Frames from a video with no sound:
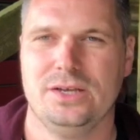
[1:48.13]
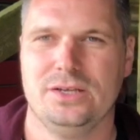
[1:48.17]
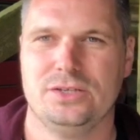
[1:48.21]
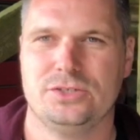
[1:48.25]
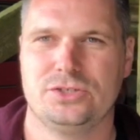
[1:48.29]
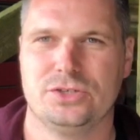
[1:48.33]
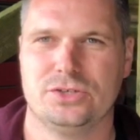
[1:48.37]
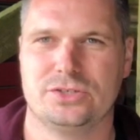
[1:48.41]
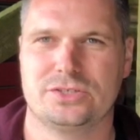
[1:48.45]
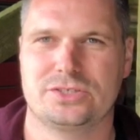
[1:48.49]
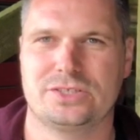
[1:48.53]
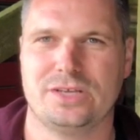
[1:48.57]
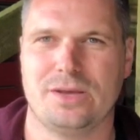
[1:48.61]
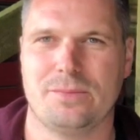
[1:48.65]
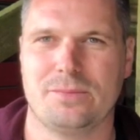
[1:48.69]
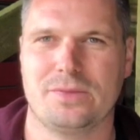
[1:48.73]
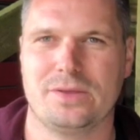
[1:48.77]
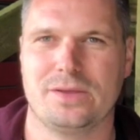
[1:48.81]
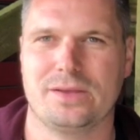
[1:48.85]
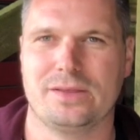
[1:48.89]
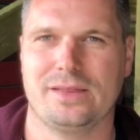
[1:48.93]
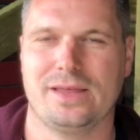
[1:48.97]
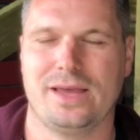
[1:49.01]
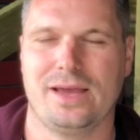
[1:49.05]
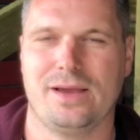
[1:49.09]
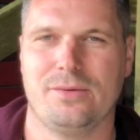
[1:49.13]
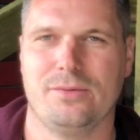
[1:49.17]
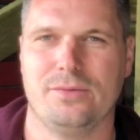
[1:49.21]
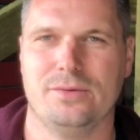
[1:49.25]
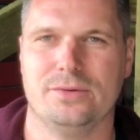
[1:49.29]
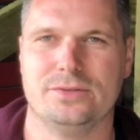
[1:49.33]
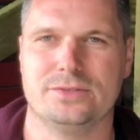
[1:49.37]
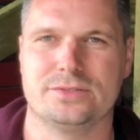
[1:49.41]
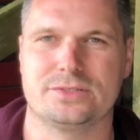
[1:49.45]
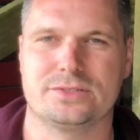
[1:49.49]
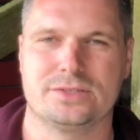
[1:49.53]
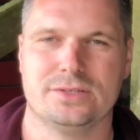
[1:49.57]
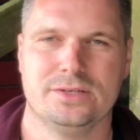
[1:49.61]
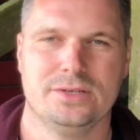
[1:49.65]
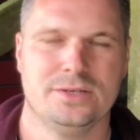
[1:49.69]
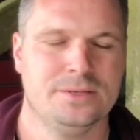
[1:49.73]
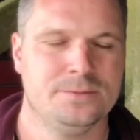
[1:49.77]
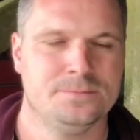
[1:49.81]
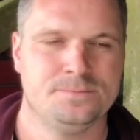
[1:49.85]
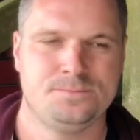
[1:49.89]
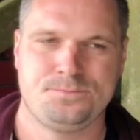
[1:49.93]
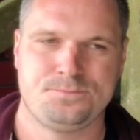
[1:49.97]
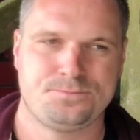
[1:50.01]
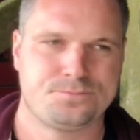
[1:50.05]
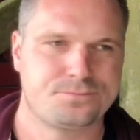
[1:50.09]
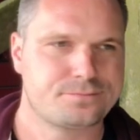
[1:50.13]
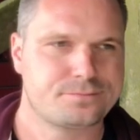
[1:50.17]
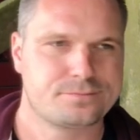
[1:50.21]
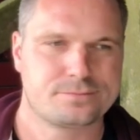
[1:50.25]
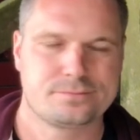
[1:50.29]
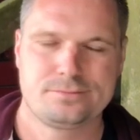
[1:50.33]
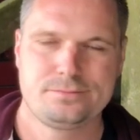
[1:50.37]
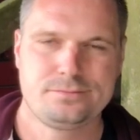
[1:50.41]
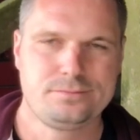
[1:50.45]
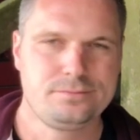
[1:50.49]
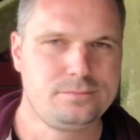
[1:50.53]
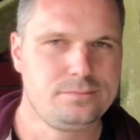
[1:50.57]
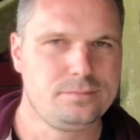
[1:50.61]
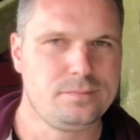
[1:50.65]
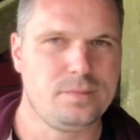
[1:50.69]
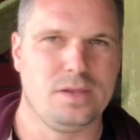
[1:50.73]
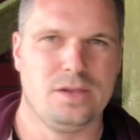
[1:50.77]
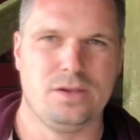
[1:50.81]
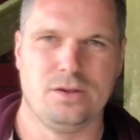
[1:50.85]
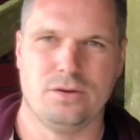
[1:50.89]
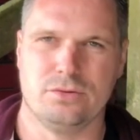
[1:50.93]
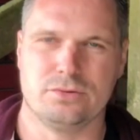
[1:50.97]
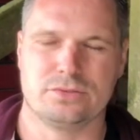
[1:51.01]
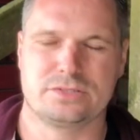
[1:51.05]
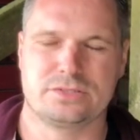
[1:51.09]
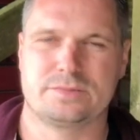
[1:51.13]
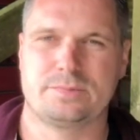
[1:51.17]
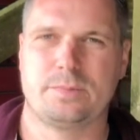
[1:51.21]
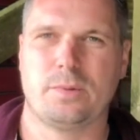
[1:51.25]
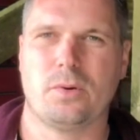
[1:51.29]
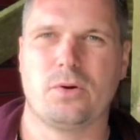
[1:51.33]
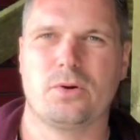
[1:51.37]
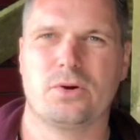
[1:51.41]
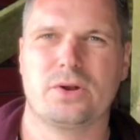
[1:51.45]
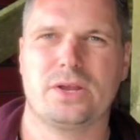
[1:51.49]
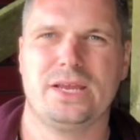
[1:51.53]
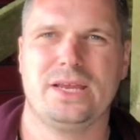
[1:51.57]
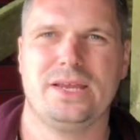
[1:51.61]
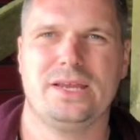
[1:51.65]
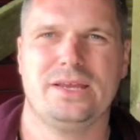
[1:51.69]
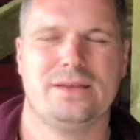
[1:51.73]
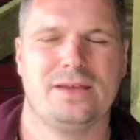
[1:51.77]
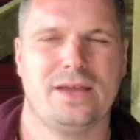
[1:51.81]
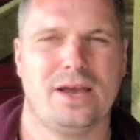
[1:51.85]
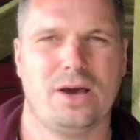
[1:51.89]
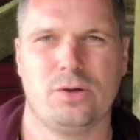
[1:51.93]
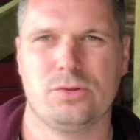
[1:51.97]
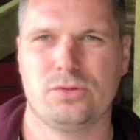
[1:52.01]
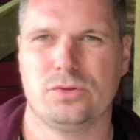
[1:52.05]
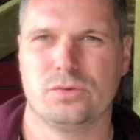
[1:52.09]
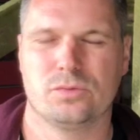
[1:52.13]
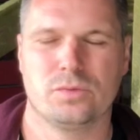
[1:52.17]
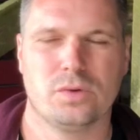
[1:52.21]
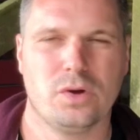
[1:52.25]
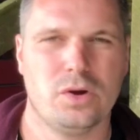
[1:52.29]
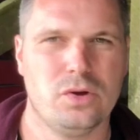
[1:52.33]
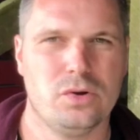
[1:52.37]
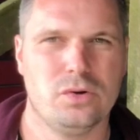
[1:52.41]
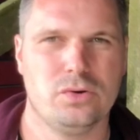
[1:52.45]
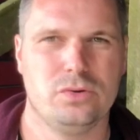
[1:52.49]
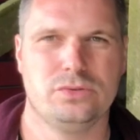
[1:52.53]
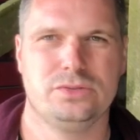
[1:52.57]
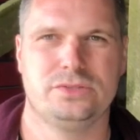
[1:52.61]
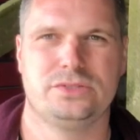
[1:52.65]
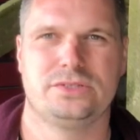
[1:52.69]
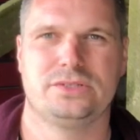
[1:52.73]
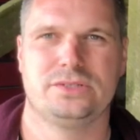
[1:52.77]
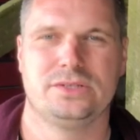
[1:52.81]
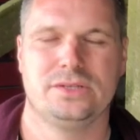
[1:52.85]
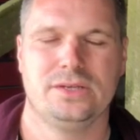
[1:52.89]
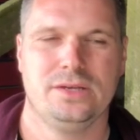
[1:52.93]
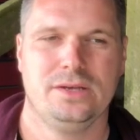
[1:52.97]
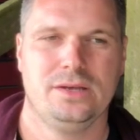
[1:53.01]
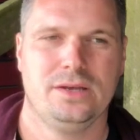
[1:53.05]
just something that was sporty, held the roads.